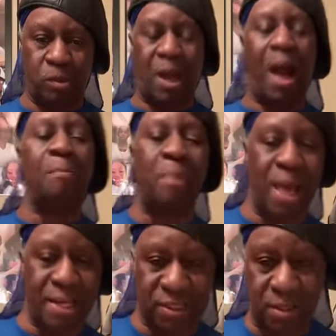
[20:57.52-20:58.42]
God
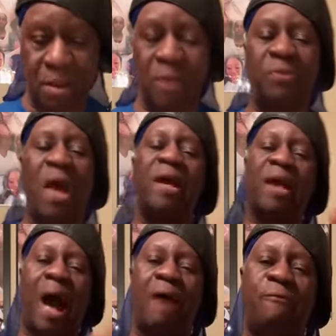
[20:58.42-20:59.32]
bless them. Thank
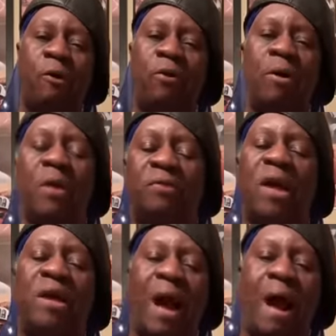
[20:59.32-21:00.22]
God for the
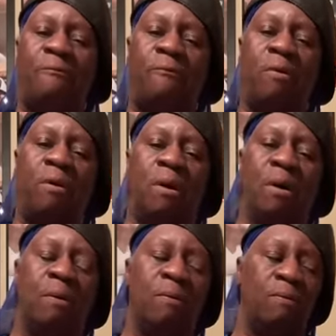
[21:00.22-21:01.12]
thank God
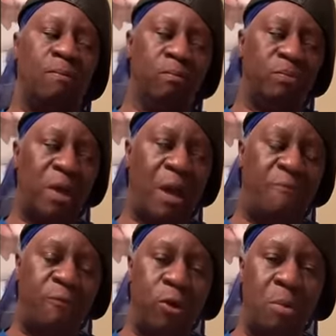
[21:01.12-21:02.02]
thank
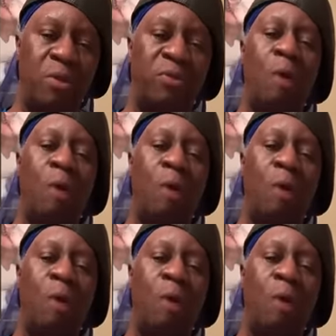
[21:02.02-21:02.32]
God for your mother